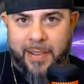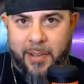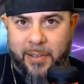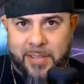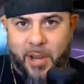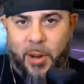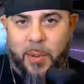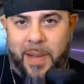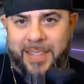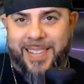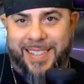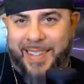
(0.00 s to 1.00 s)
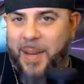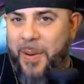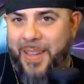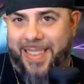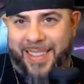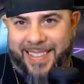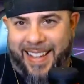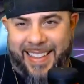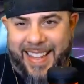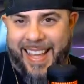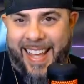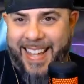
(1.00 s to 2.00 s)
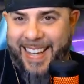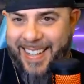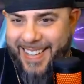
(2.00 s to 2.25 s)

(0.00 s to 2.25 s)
ladies and gentlemen, just hearing things like that.